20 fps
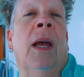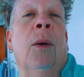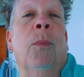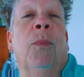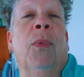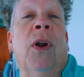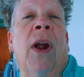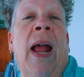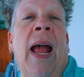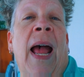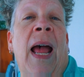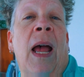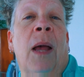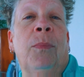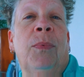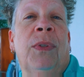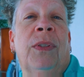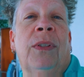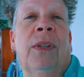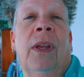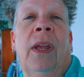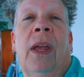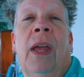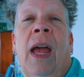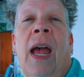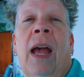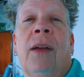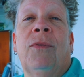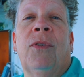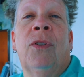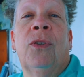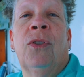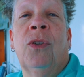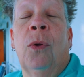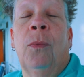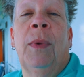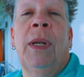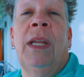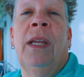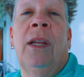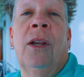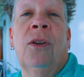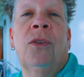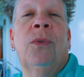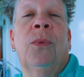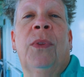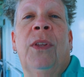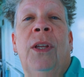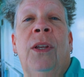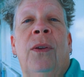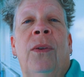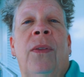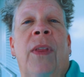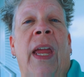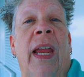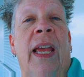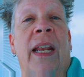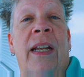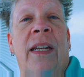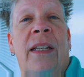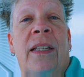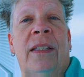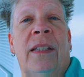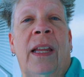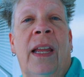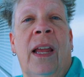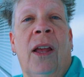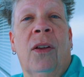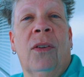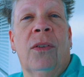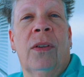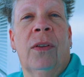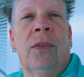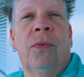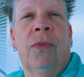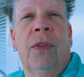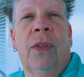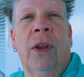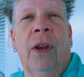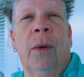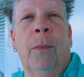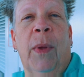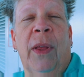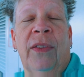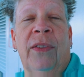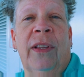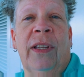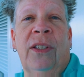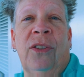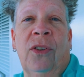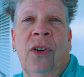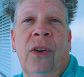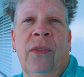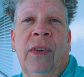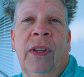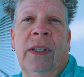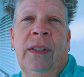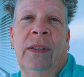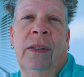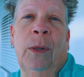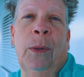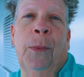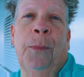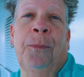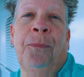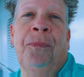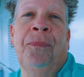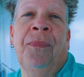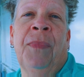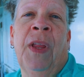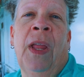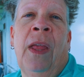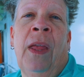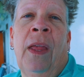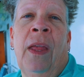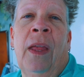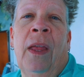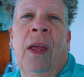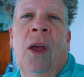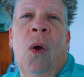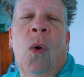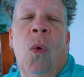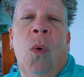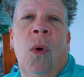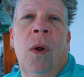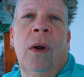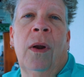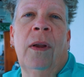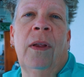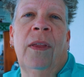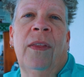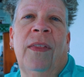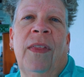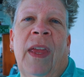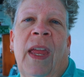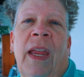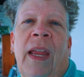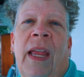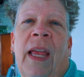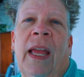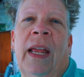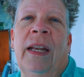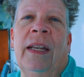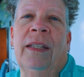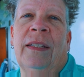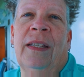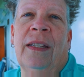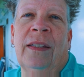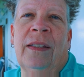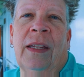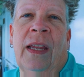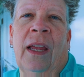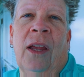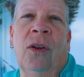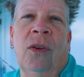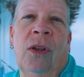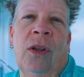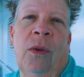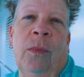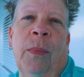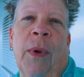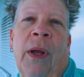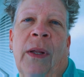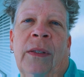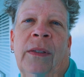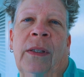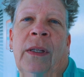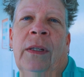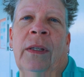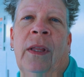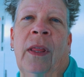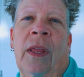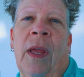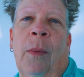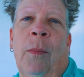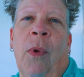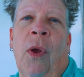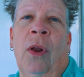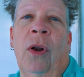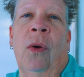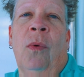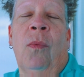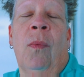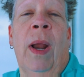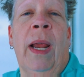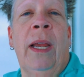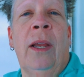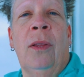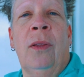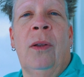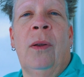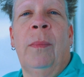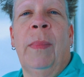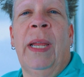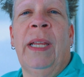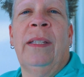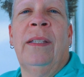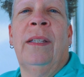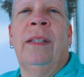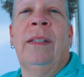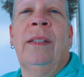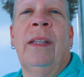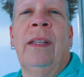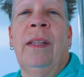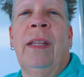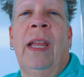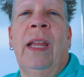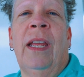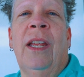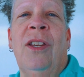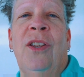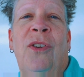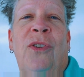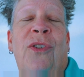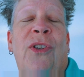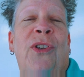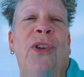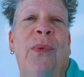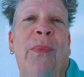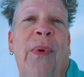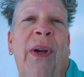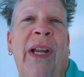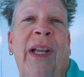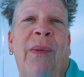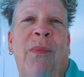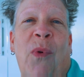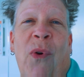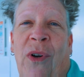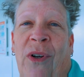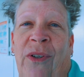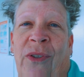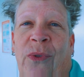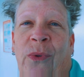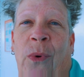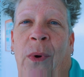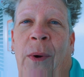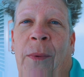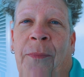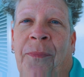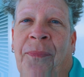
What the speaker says: Perhaps after so many years with you, they get a discount for their monthly service, or they get discount coupons sent to them on a regular basis that they can use in your brick and mortar store.